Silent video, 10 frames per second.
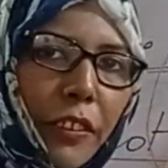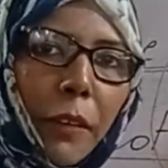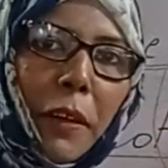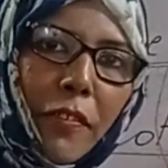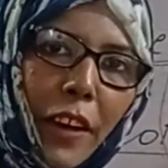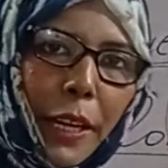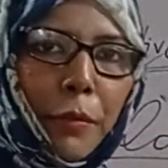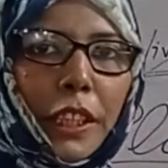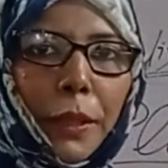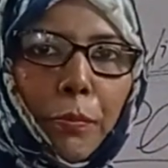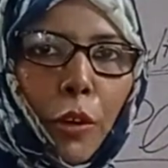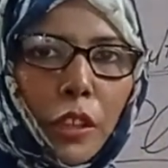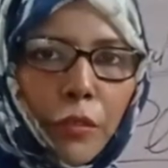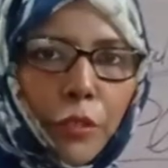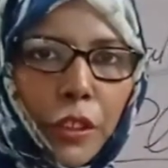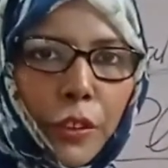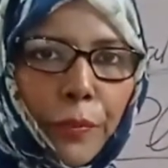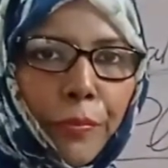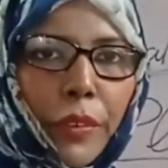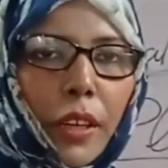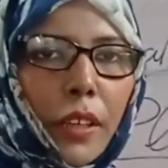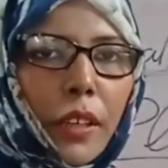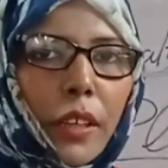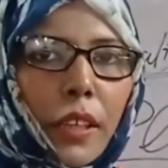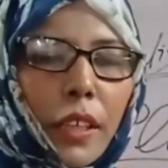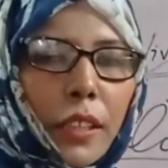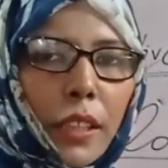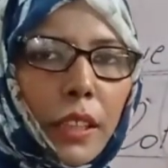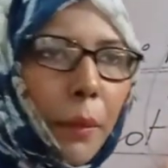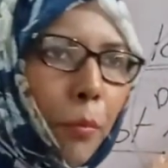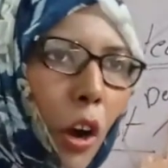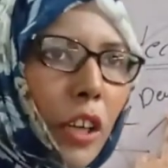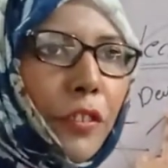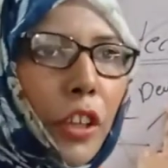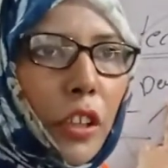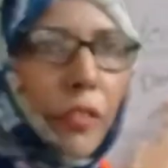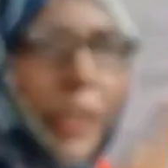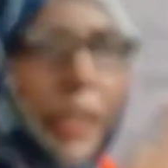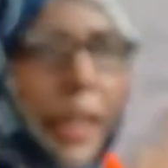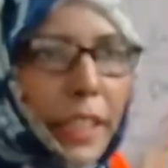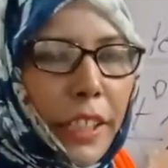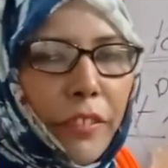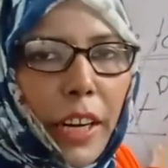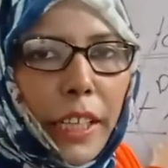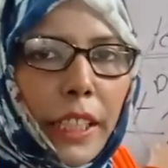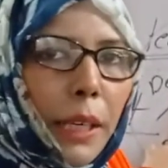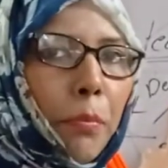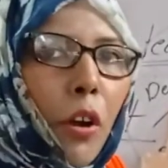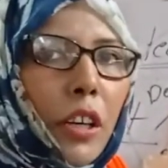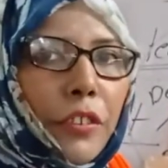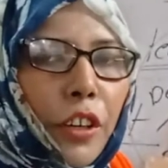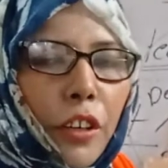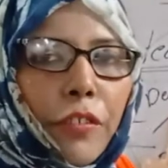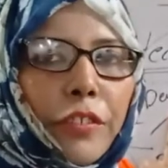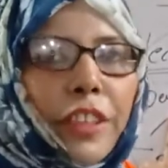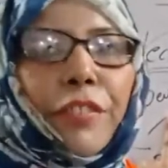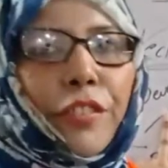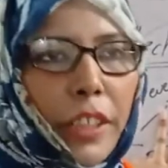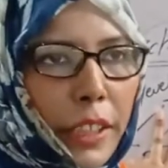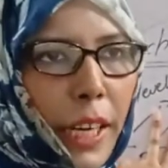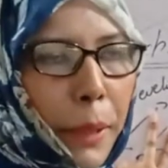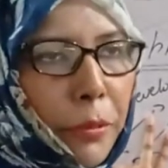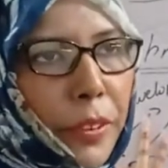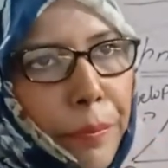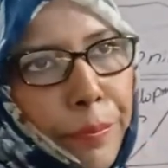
will be very much important for you. The plots are of, in narrative writing, the plots are of different types.